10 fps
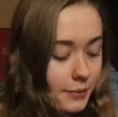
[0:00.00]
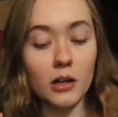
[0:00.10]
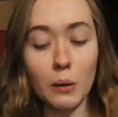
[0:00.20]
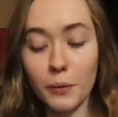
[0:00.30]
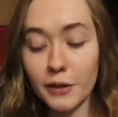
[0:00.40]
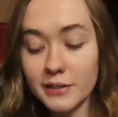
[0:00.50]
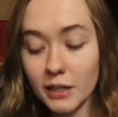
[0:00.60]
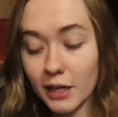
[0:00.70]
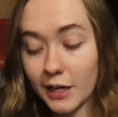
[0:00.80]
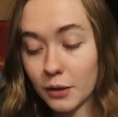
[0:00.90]
A couple things I
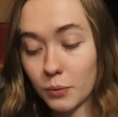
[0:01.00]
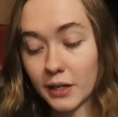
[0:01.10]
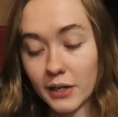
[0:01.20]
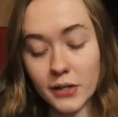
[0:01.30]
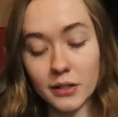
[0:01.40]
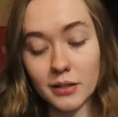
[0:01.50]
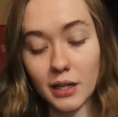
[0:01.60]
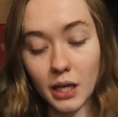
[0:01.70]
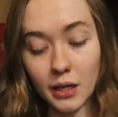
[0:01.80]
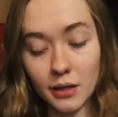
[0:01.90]
kind of want to get done
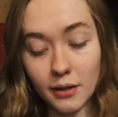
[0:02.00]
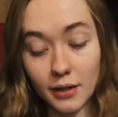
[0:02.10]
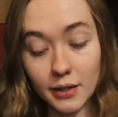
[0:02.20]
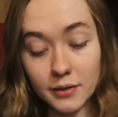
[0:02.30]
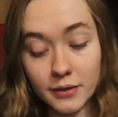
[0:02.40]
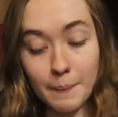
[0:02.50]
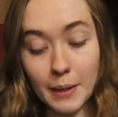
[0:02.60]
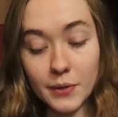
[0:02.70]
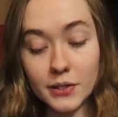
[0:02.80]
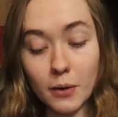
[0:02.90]
today is
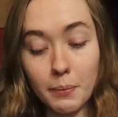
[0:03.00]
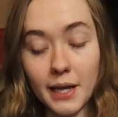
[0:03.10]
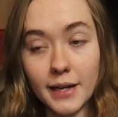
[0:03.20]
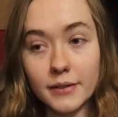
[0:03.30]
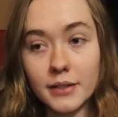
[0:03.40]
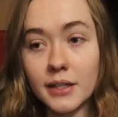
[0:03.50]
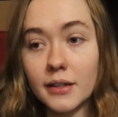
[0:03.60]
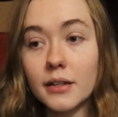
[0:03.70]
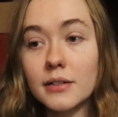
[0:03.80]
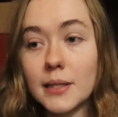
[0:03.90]
maybe start
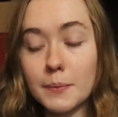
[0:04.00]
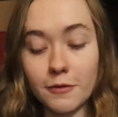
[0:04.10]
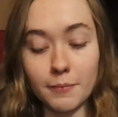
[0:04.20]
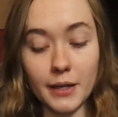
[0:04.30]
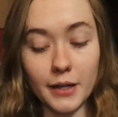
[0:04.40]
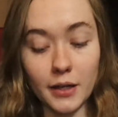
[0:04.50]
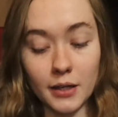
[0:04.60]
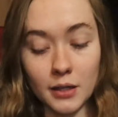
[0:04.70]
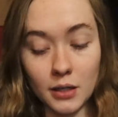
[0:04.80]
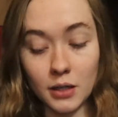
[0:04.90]
painting some of my
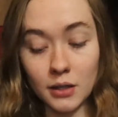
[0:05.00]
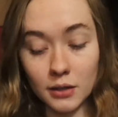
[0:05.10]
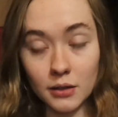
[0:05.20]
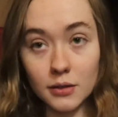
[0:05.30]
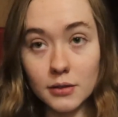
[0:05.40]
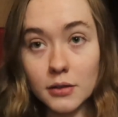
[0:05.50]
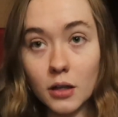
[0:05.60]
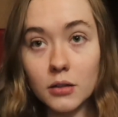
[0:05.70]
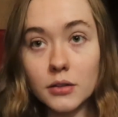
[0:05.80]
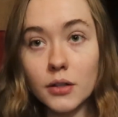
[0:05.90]

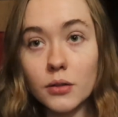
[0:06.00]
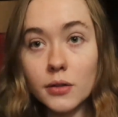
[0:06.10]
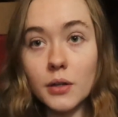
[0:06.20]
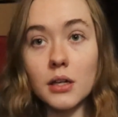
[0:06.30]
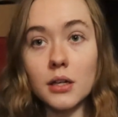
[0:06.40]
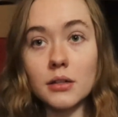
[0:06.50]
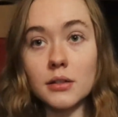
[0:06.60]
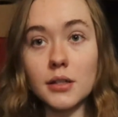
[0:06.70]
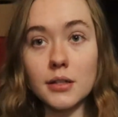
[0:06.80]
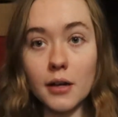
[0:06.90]
salt dough
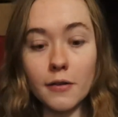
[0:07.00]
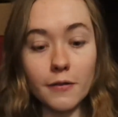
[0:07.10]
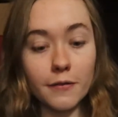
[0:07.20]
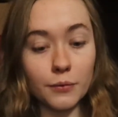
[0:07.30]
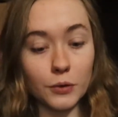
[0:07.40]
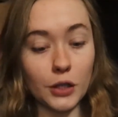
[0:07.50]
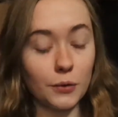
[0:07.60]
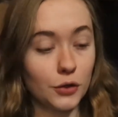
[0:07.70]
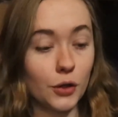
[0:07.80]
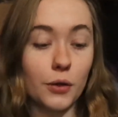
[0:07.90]
stuff, which I will
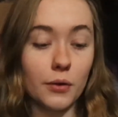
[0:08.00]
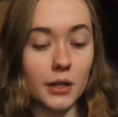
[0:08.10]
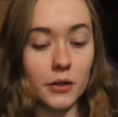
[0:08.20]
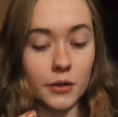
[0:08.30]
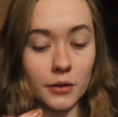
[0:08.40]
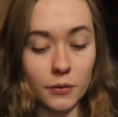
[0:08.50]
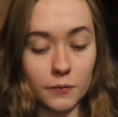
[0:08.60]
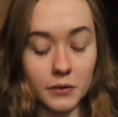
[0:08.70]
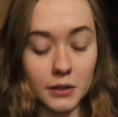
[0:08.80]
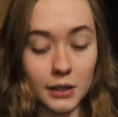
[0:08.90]
show you later,
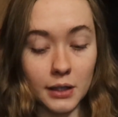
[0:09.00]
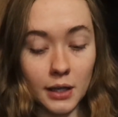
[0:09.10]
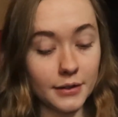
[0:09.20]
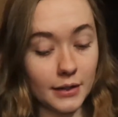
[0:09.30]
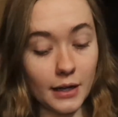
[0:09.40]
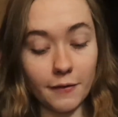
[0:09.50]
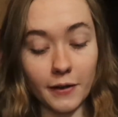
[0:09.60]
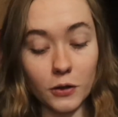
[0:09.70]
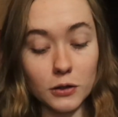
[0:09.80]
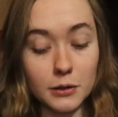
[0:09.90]
hopefully, because I have like
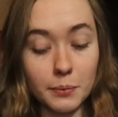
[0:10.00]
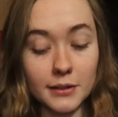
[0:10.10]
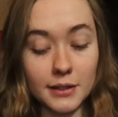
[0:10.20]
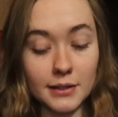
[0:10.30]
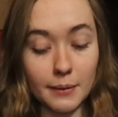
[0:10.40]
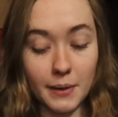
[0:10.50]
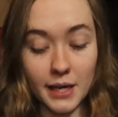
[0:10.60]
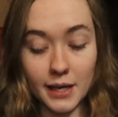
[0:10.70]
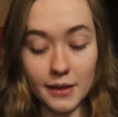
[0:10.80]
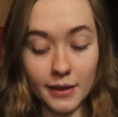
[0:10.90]
Christmas presents I'm
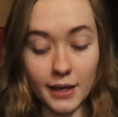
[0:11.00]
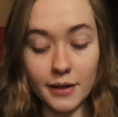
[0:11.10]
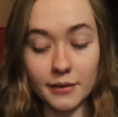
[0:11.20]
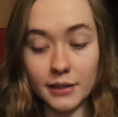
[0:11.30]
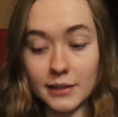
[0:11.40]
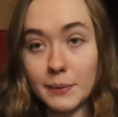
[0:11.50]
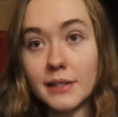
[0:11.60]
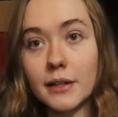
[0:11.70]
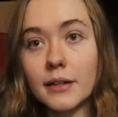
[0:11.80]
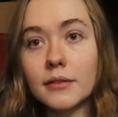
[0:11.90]
making that need to be
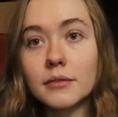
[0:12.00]
done,